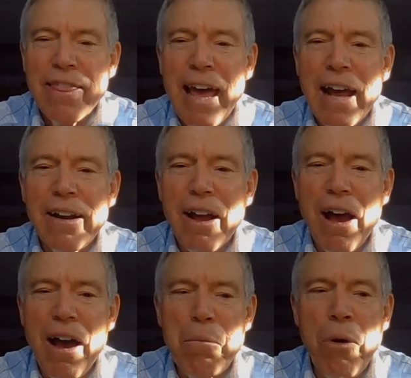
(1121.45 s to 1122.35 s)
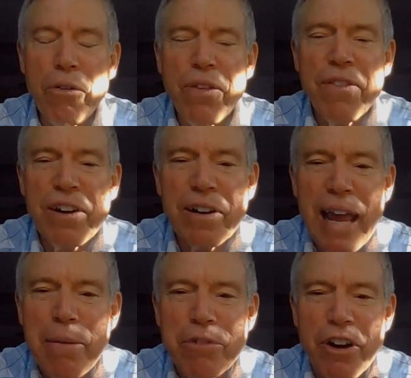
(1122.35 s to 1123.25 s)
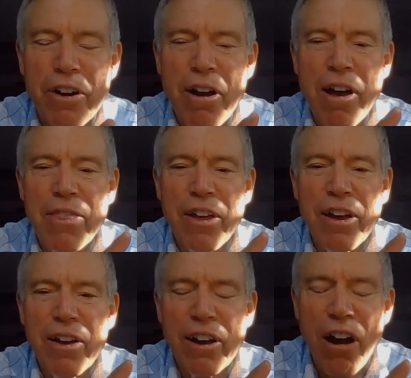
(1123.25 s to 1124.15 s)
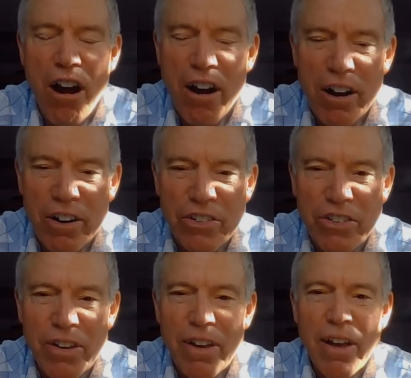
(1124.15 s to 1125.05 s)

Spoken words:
that both of their names are on the cars,